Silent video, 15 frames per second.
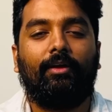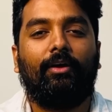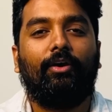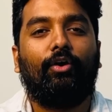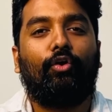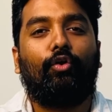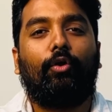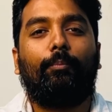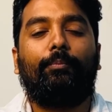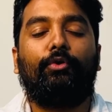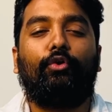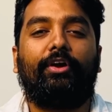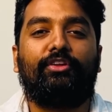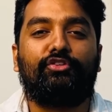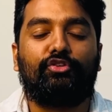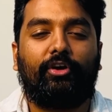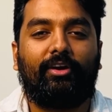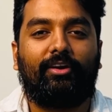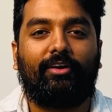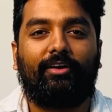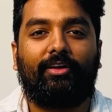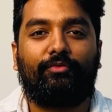Hope you enjoyed
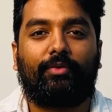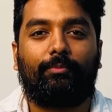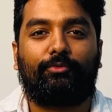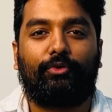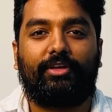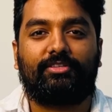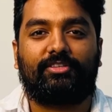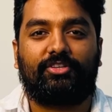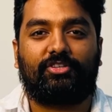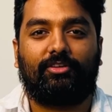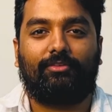learning from today's session.